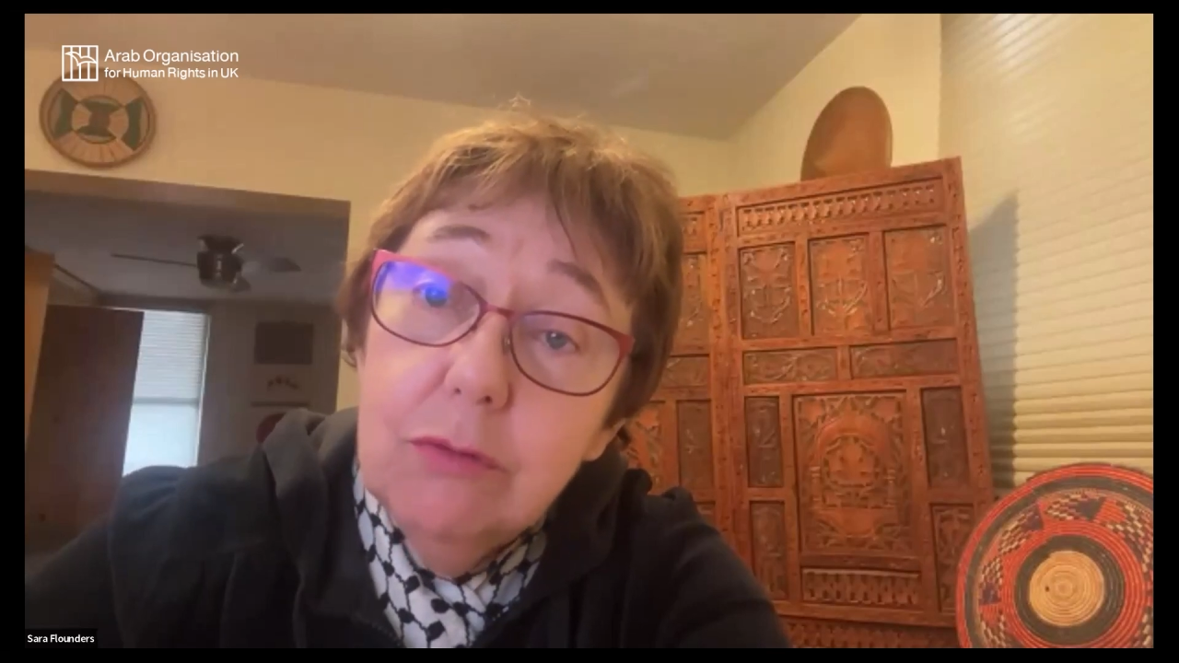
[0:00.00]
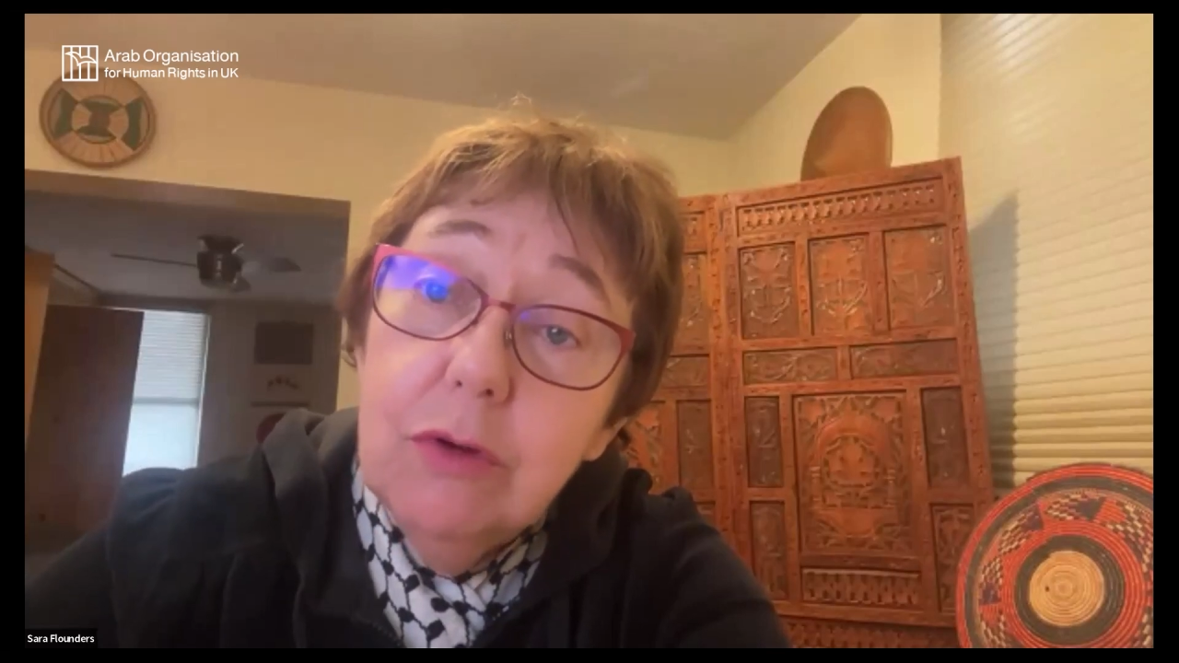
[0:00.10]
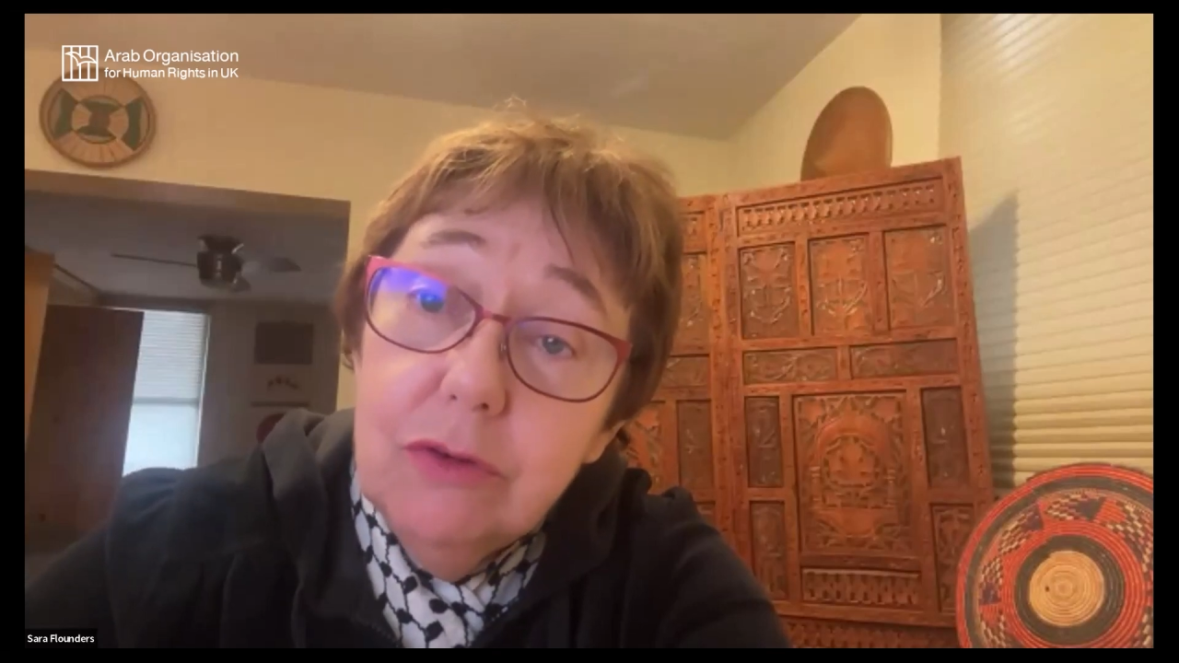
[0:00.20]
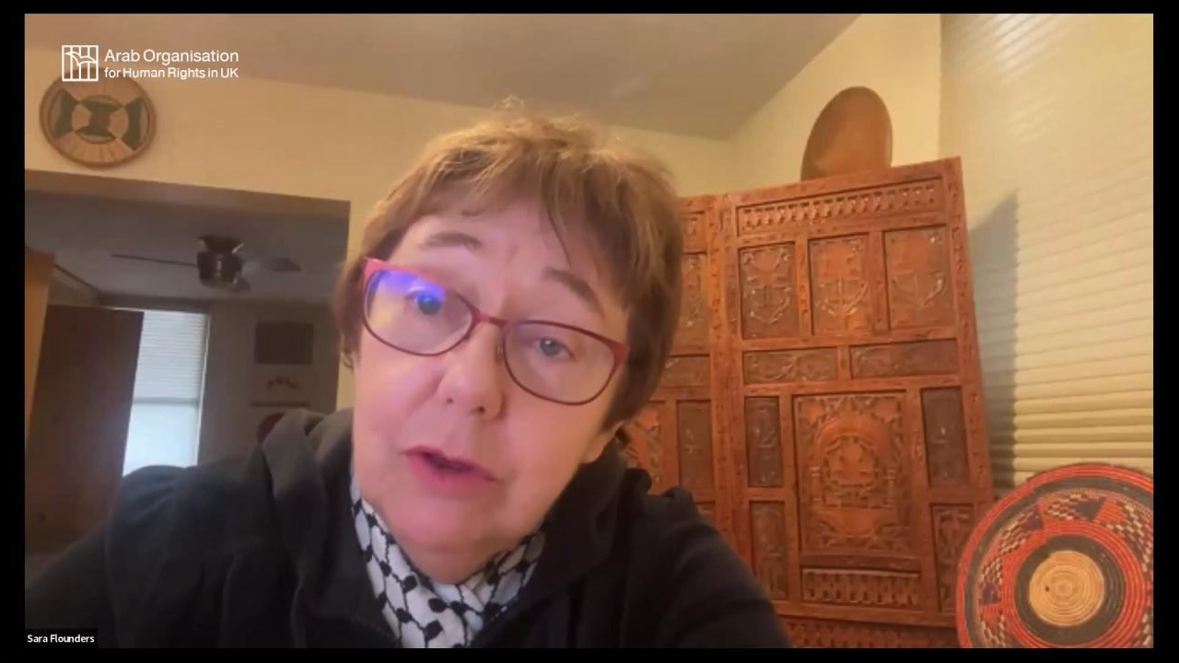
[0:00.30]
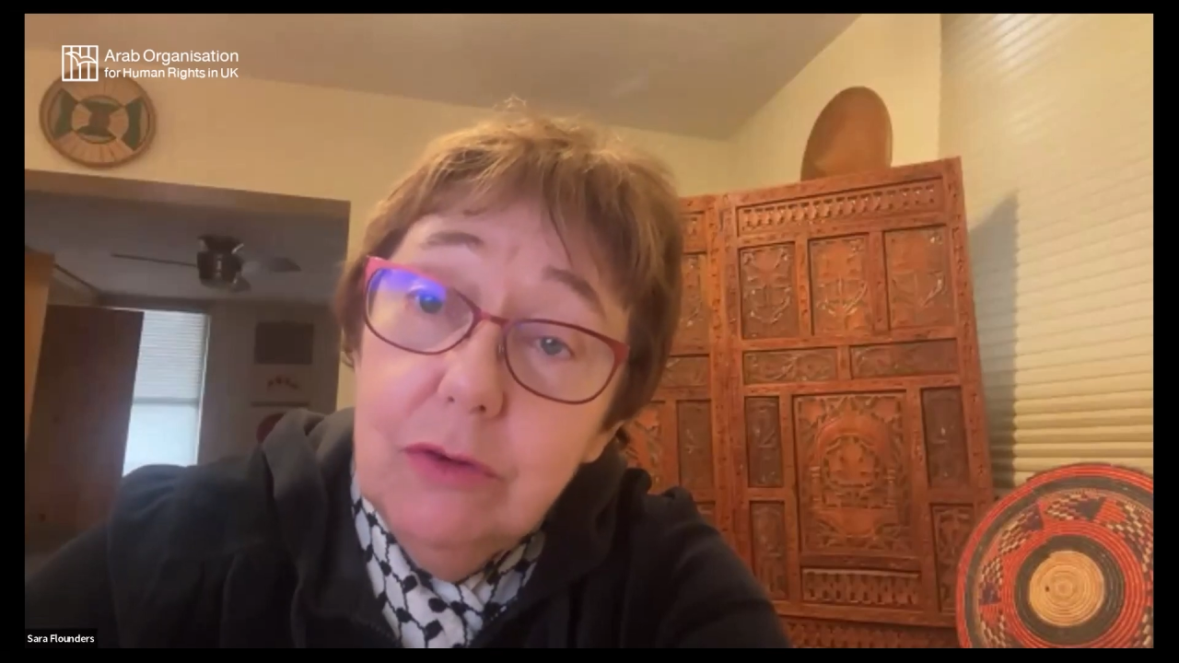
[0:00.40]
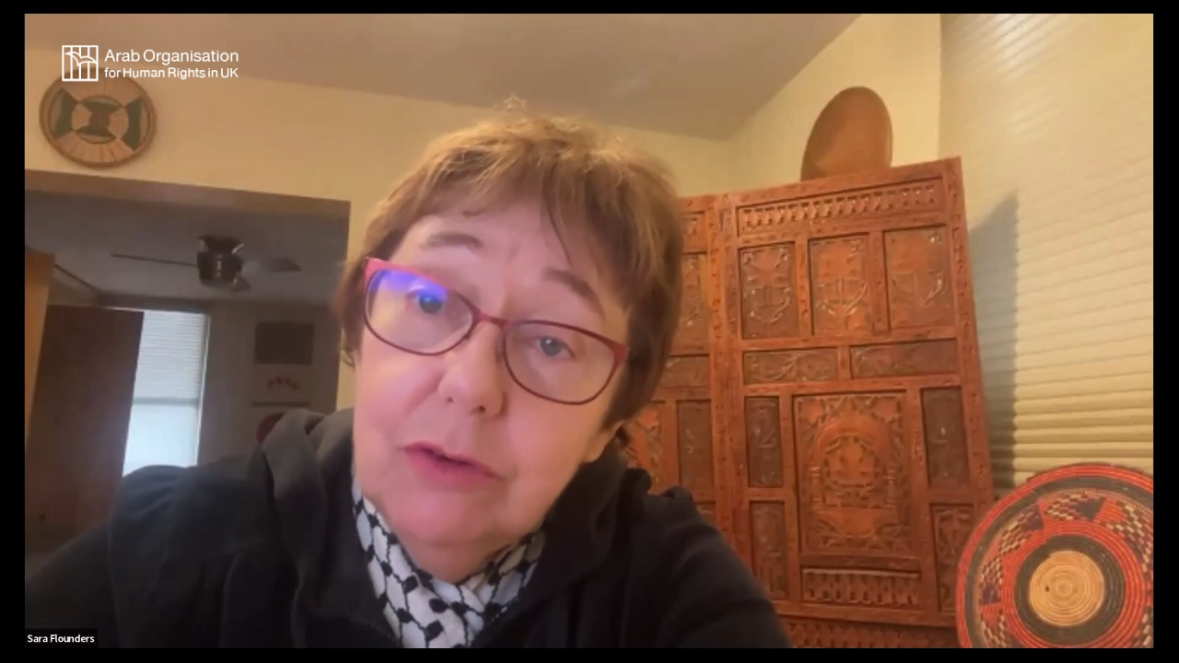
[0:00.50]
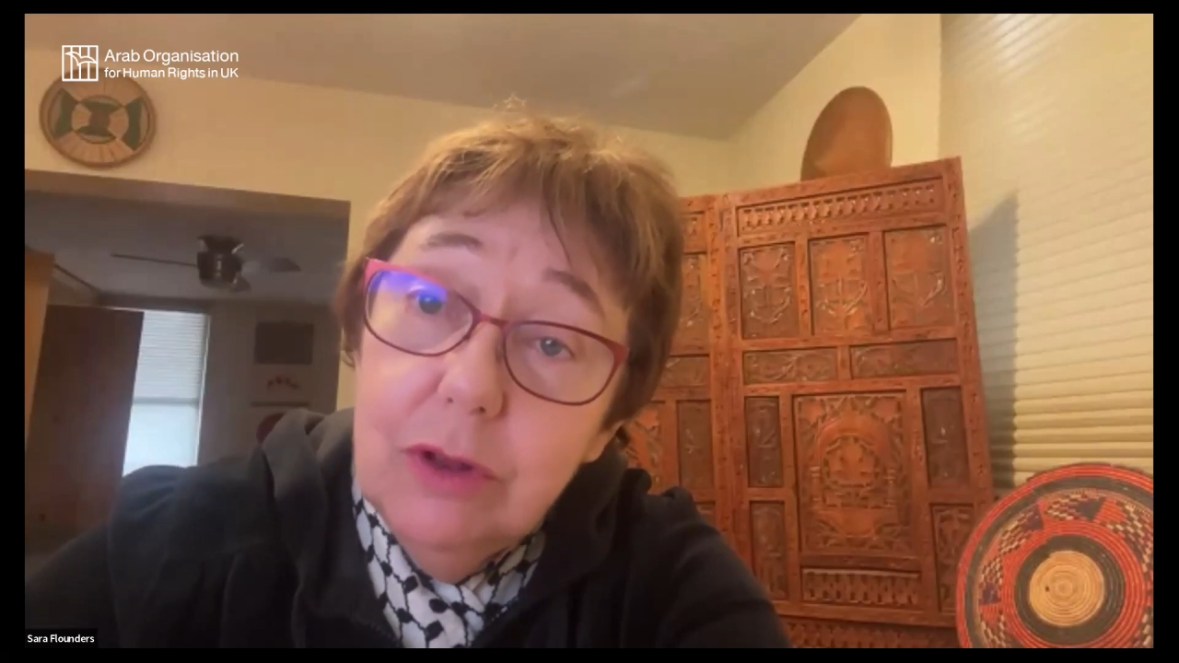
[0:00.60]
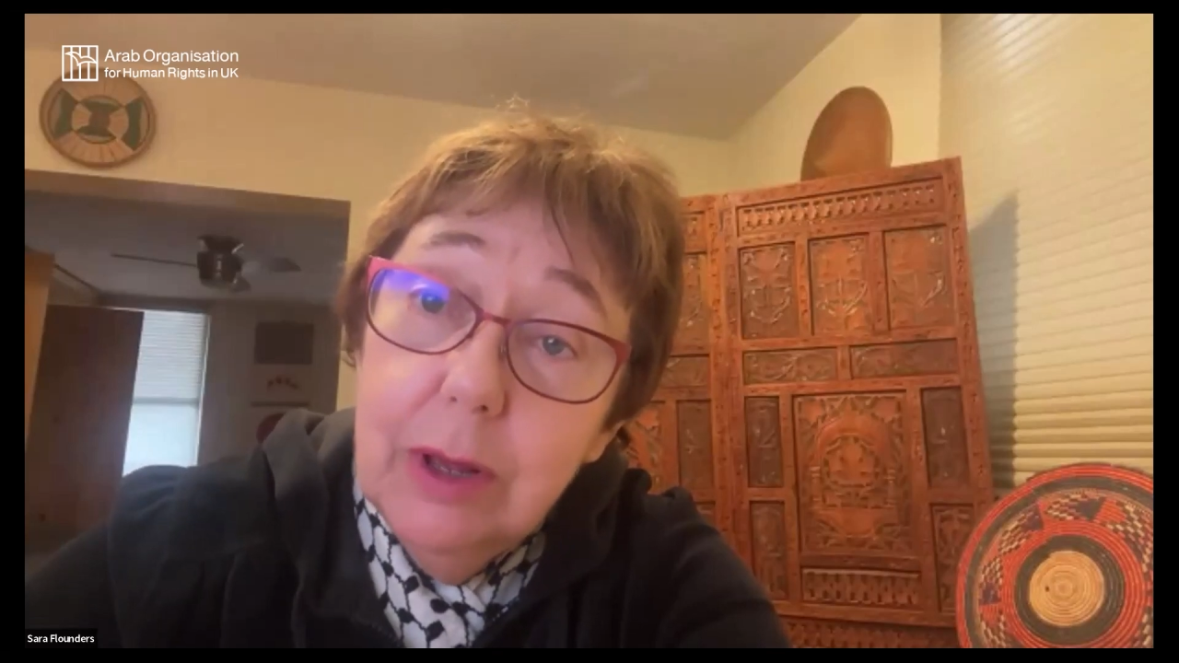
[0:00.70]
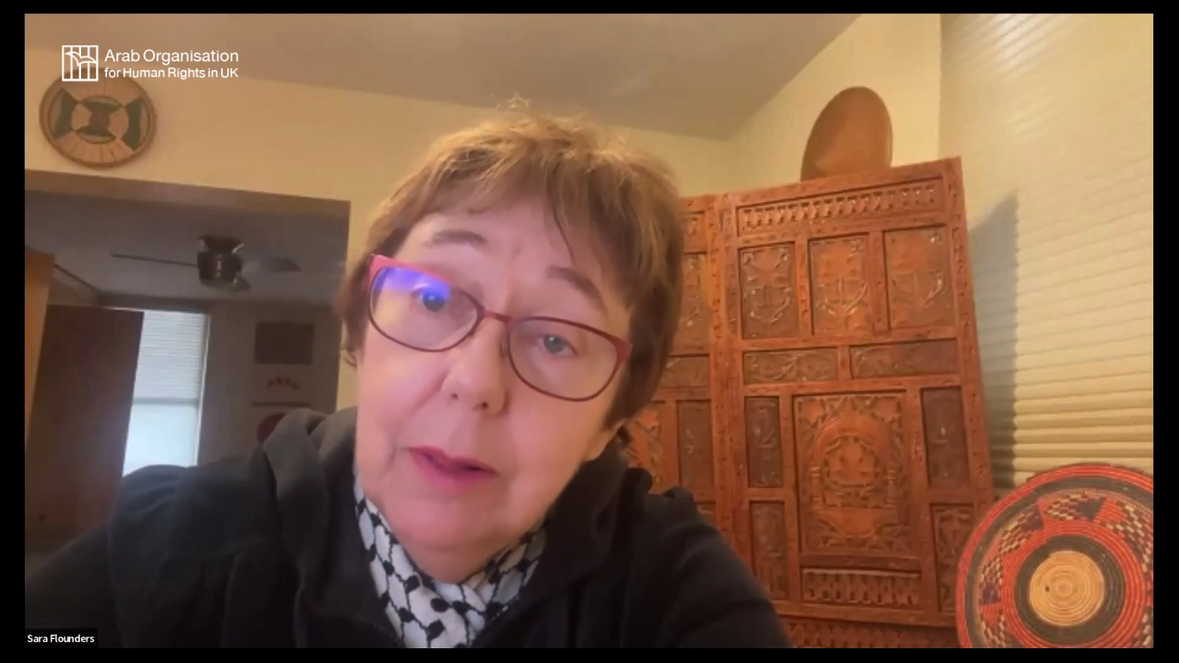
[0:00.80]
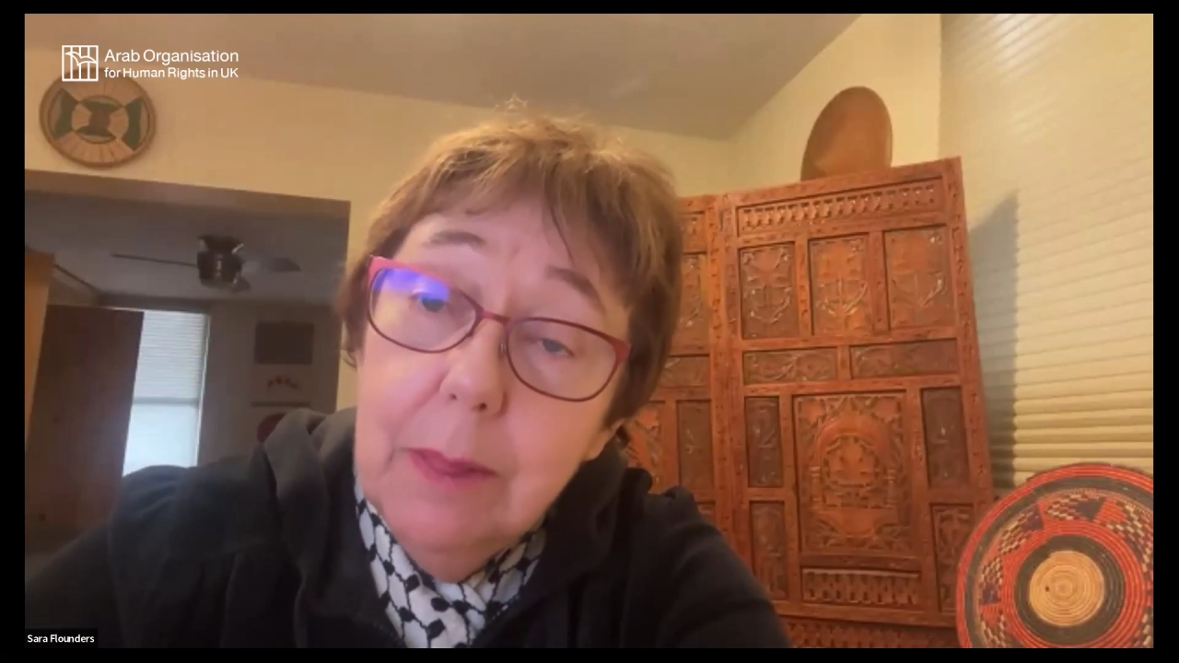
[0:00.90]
resisting